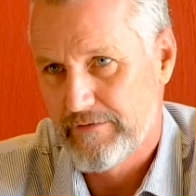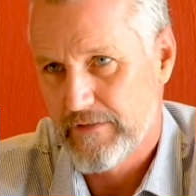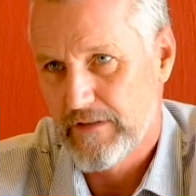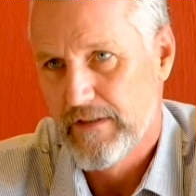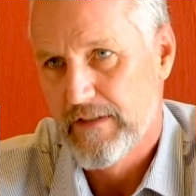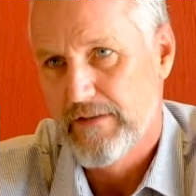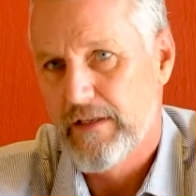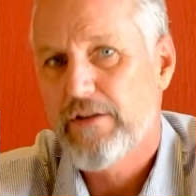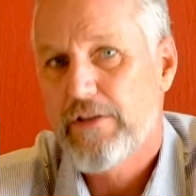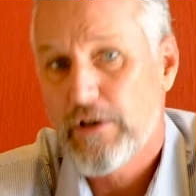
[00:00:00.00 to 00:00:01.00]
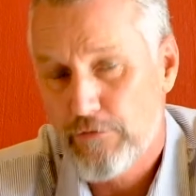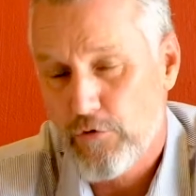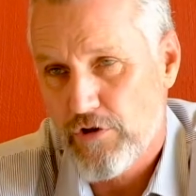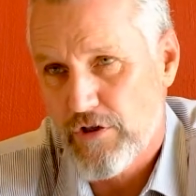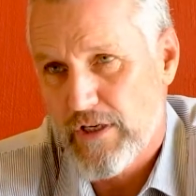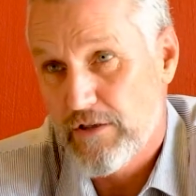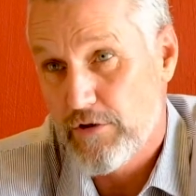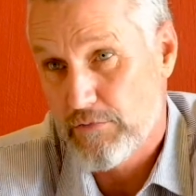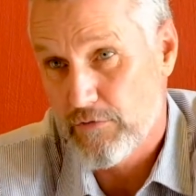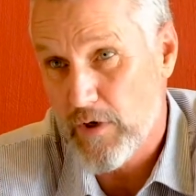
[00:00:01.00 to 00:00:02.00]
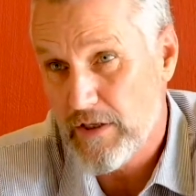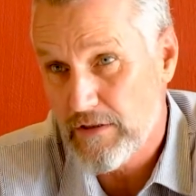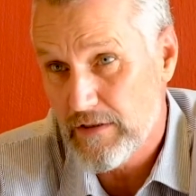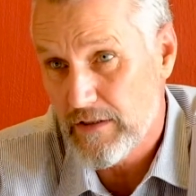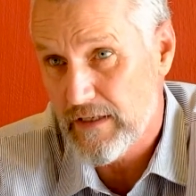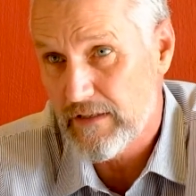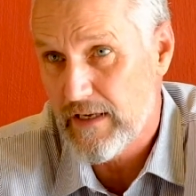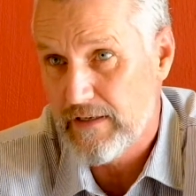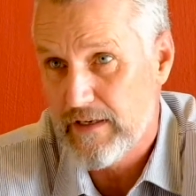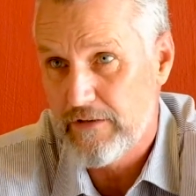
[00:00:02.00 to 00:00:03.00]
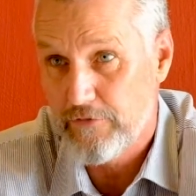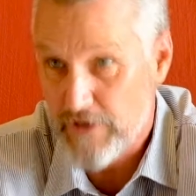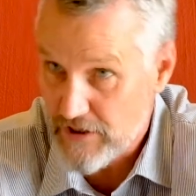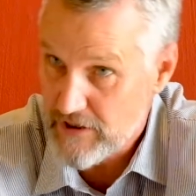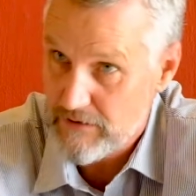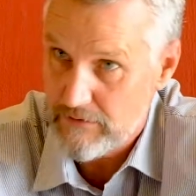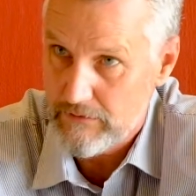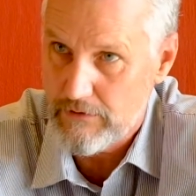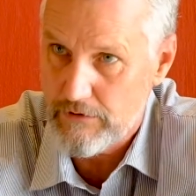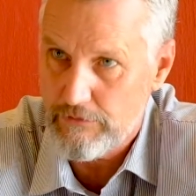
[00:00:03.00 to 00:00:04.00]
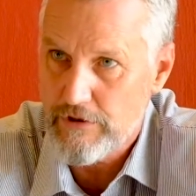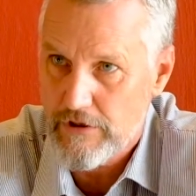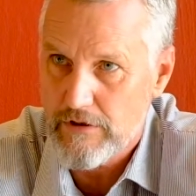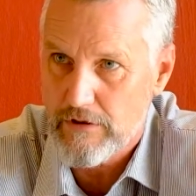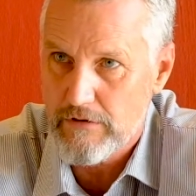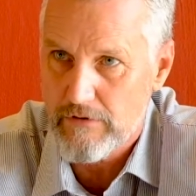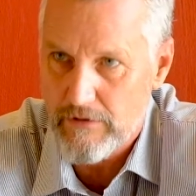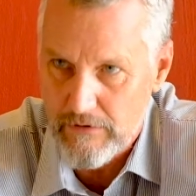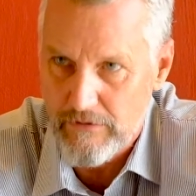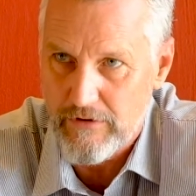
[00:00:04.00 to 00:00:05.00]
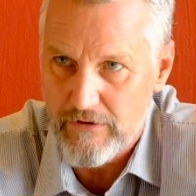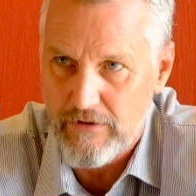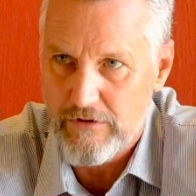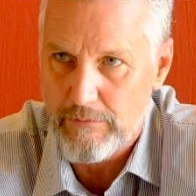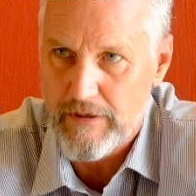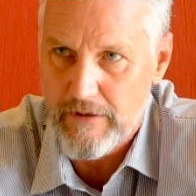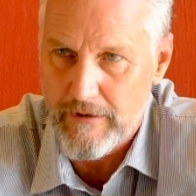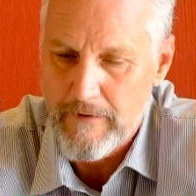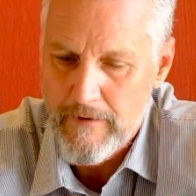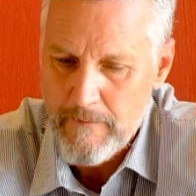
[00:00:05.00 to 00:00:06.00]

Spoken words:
Okay. The other thing, of course, is that in terms of quality and risk, because risk is a big thing.